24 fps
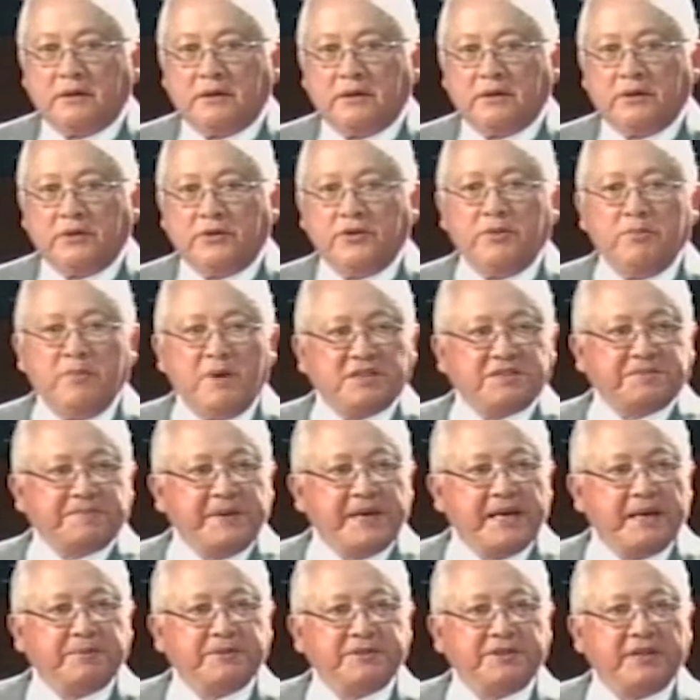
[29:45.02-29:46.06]
you must be
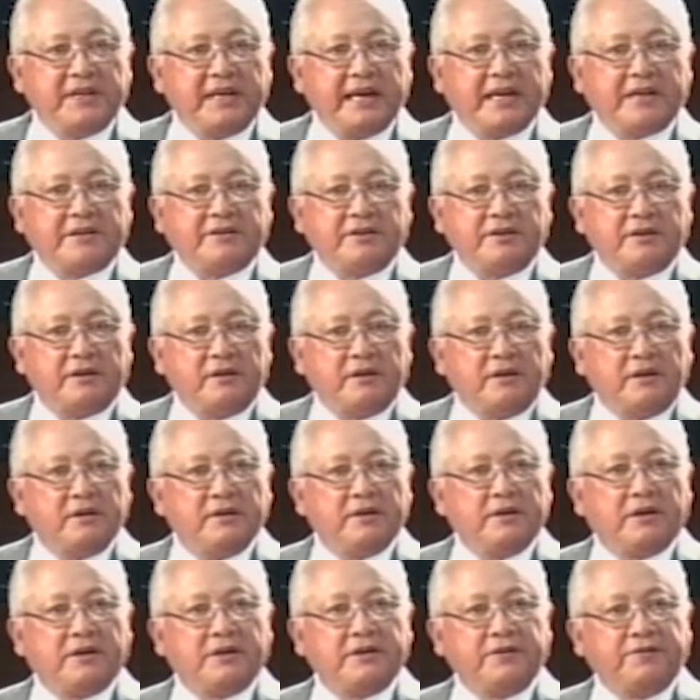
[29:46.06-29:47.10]
able to get
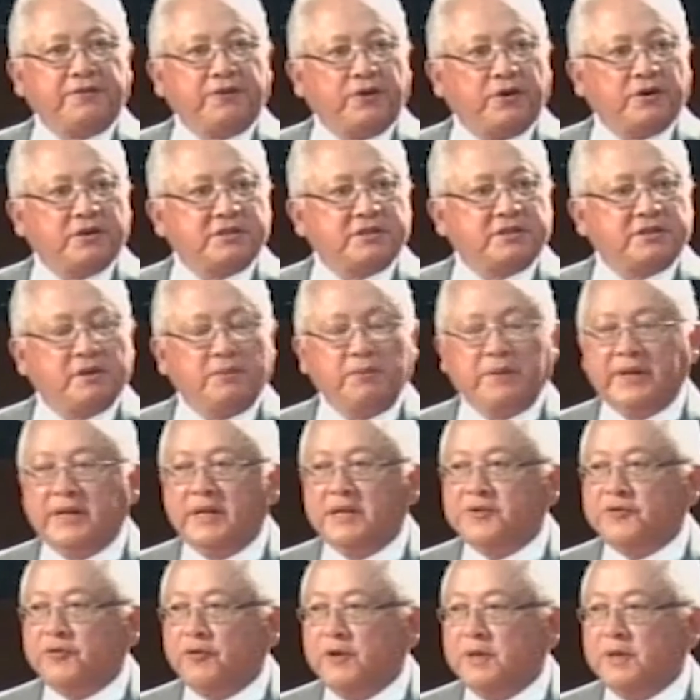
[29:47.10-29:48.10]
your divorce within 3